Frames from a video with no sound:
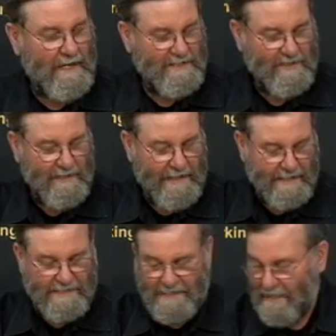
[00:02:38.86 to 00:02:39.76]
So the
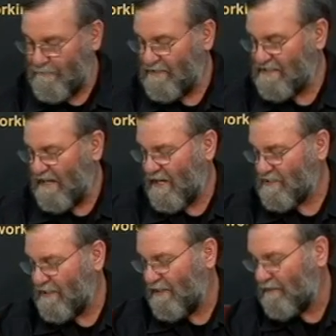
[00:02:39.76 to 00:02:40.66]
next step is to
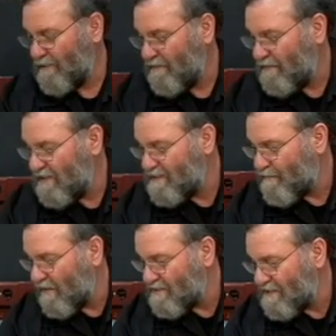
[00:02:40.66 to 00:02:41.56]
actually glue these
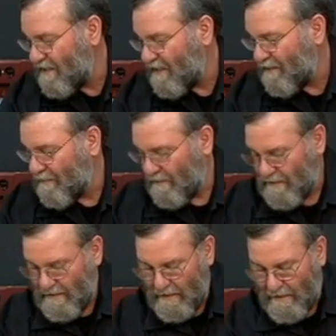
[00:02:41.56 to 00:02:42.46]
parts together.
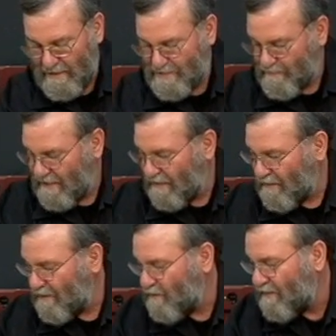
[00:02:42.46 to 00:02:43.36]
I'll spread
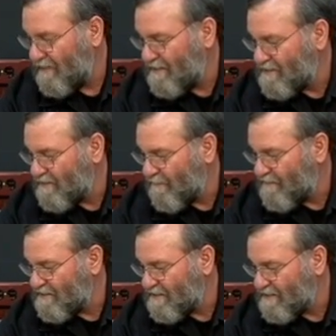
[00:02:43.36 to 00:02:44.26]
glue on these
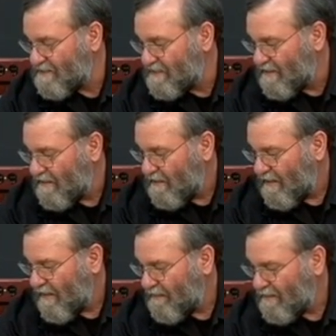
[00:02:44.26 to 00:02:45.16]
surfaces
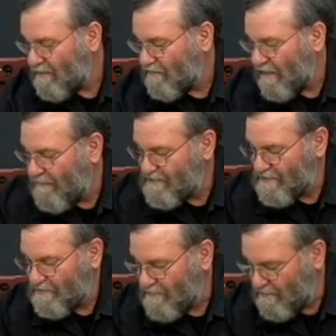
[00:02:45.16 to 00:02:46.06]
and then drive
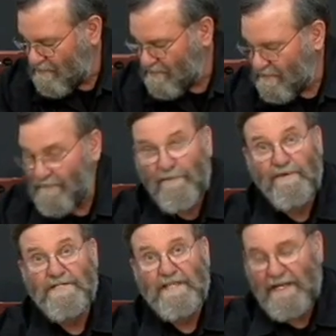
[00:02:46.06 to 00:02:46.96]
screws to the
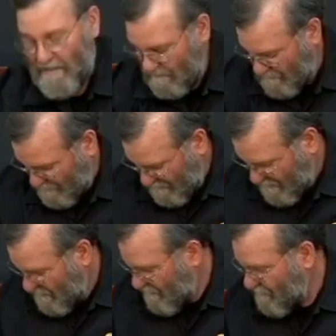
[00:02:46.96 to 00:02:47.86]
first layer.
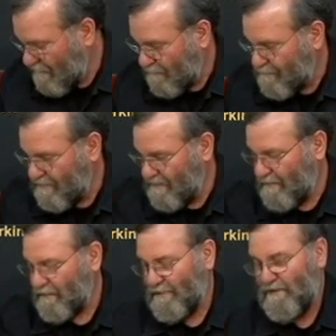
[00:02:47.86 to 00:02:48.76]
Then I'll put
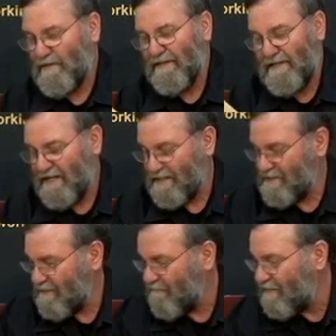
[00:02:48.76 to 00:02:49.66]
glue on the next
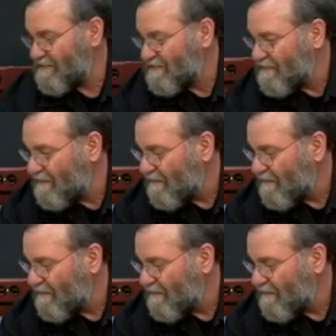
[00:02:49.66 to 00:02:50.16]
surface